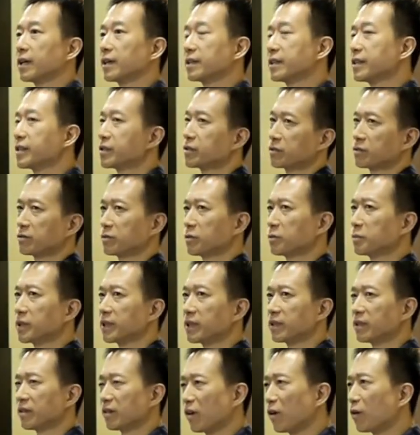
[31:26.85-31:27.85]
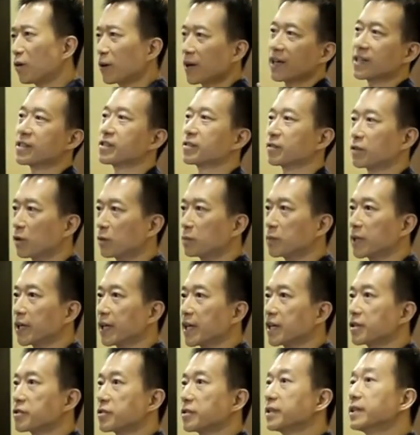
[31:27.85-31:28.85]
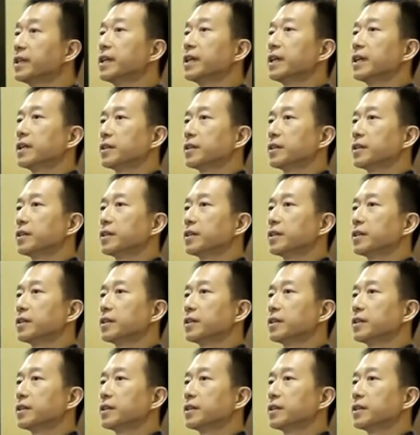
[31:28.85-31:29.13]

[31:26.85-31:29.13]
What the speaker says: This could be all kinds of communication.